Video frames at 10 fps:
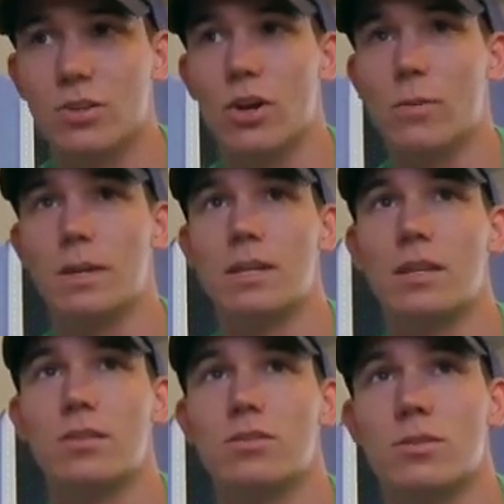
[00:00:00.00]
So I'll be
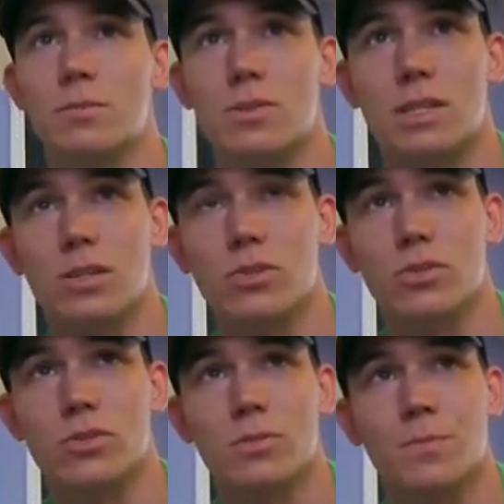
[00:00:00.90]
hitting some
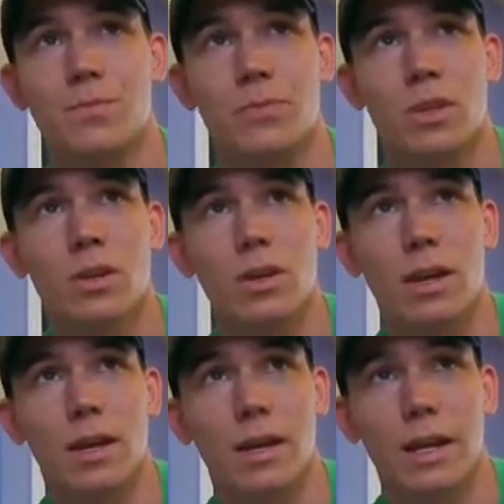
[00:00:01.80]
singles
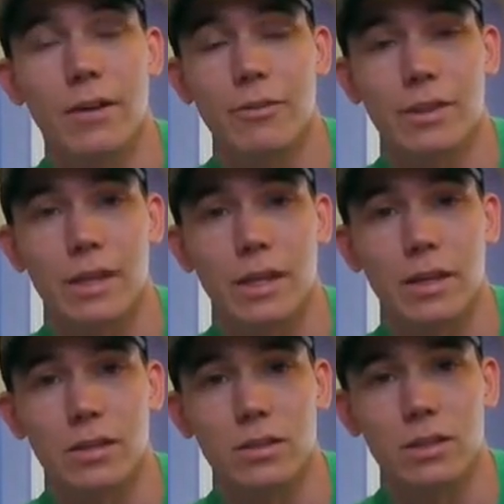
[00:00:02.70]
and
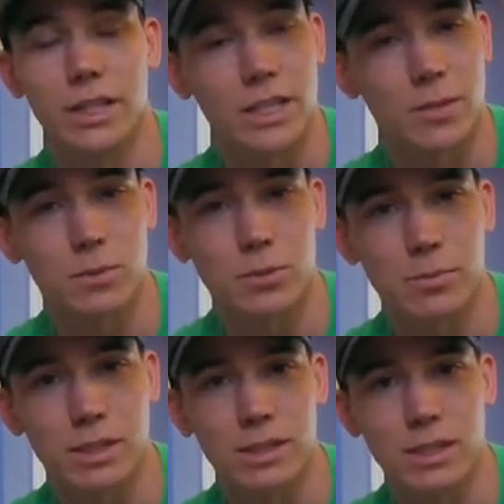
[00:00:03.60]
everything leading up to the
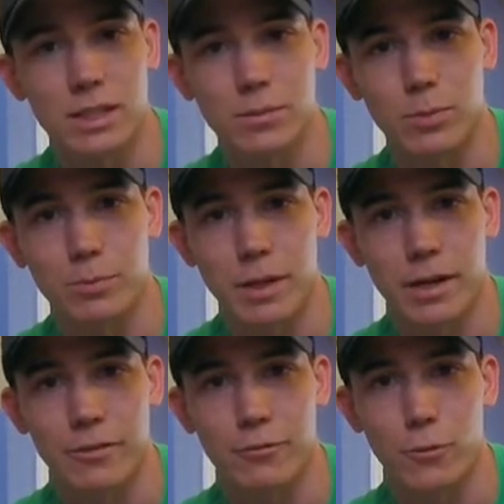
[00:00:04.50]
meet, getting
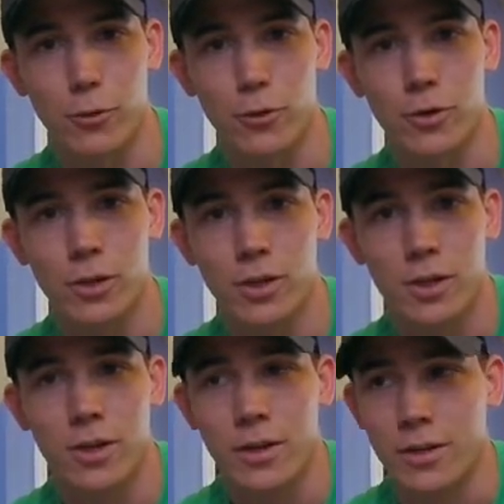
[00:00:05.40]
prepared for
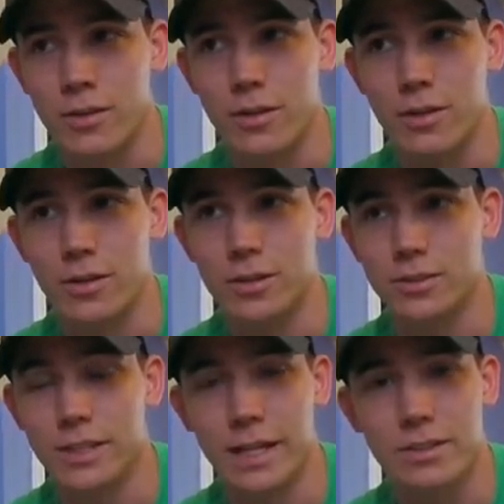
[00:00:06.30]
the
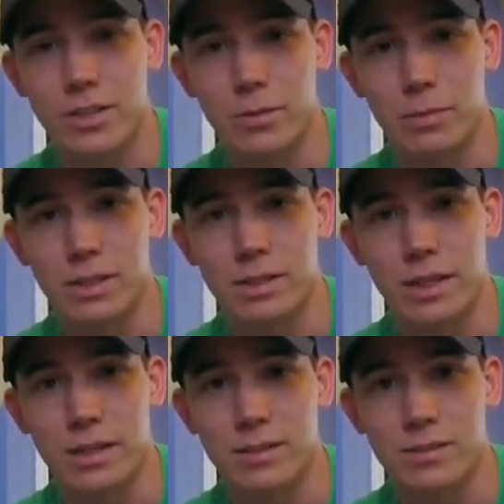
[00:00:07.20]
test on meet
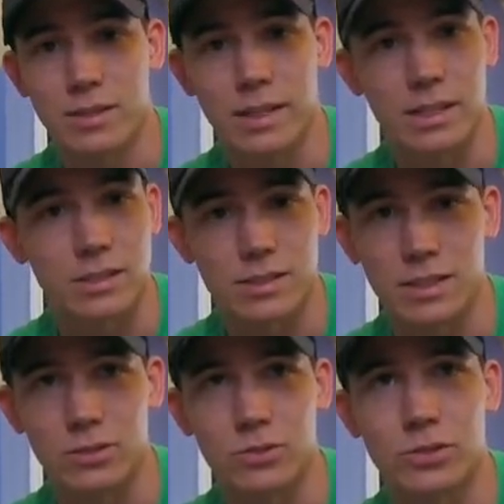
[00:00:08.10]
day, hitting
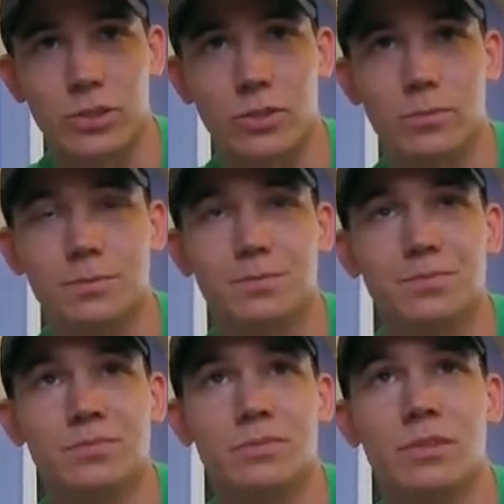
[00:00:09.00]
singles. So
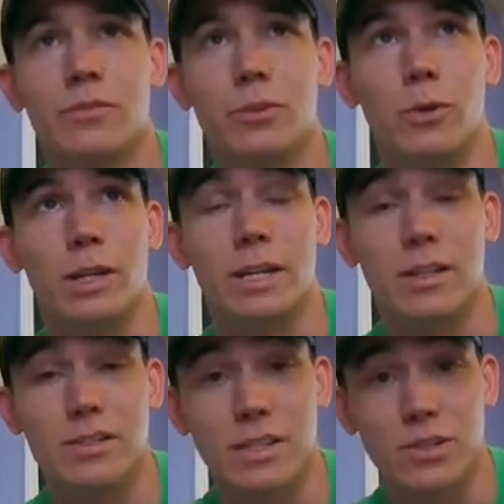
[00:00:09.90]
if you want to
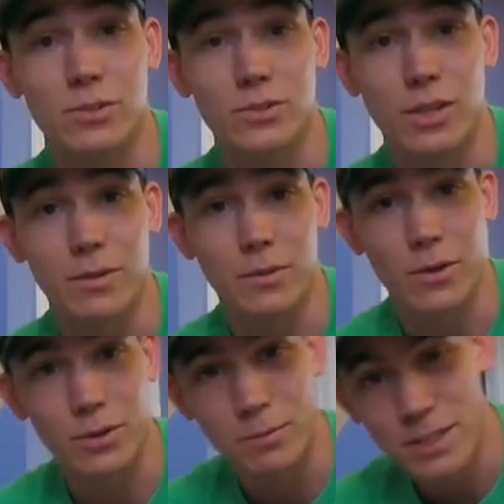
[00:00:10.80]
hit singles and
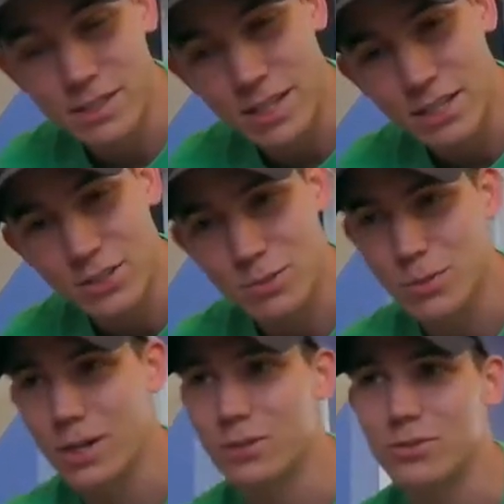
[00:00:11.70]
on the meet day, you should
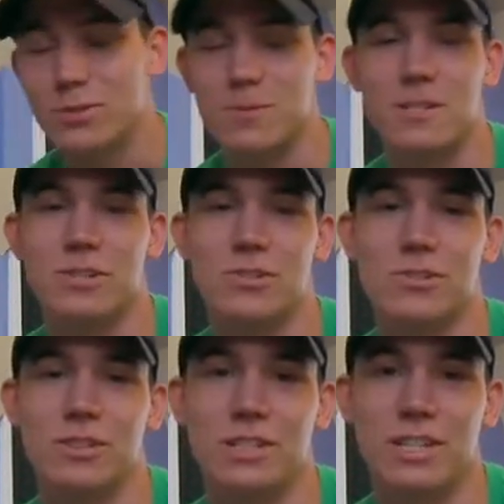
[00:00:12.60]
probably do some
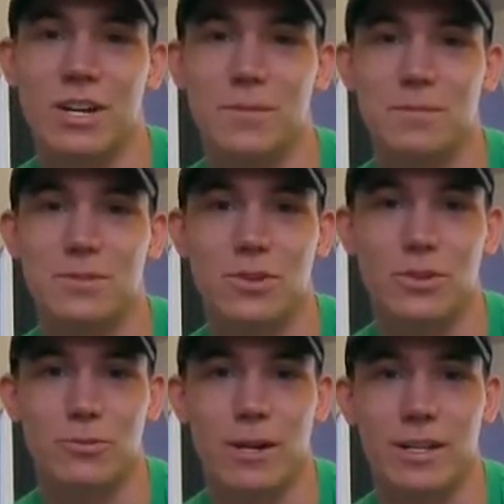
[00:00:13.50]
singles leading up so
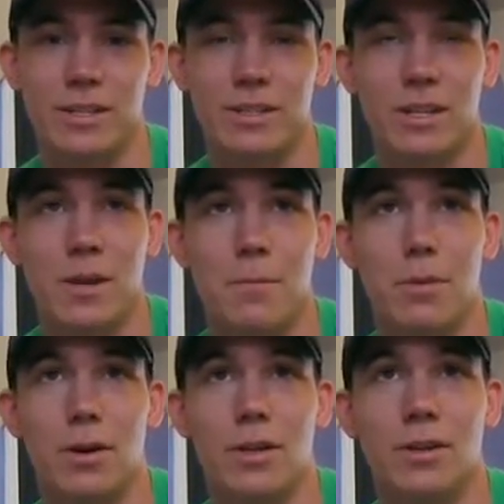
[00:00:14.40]
you're ready.
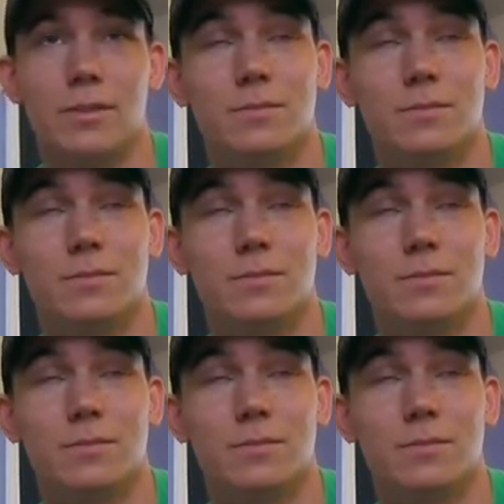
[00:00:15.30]
But